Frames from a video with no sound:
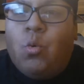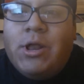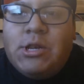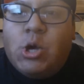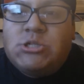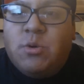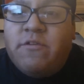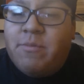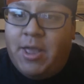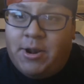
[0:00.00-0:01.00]
Windows
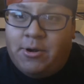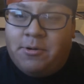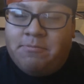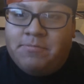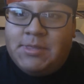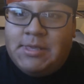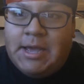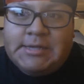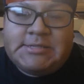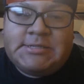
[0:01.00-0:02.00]
Movie Maker.
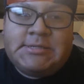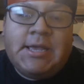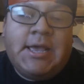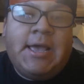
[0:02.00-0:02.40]
Yes.